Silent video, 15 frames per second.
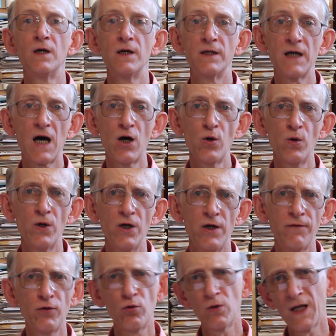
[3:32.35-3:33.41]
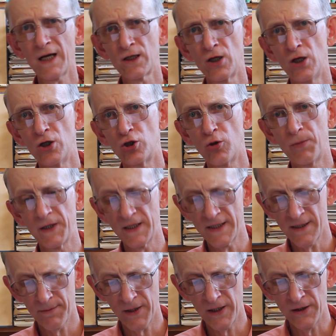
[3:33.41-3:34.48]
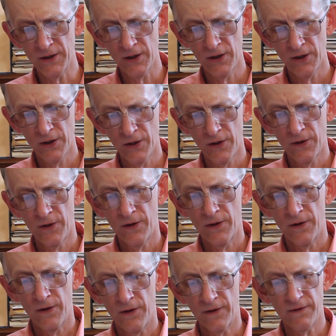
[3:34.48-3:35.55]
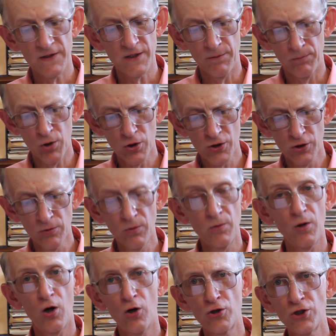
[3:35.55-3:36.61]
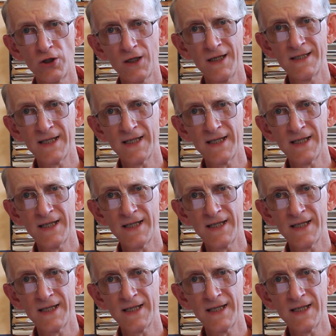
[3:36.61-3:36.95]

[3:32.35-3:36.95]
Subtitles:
Now, if you would like to participate at the symposium, urgently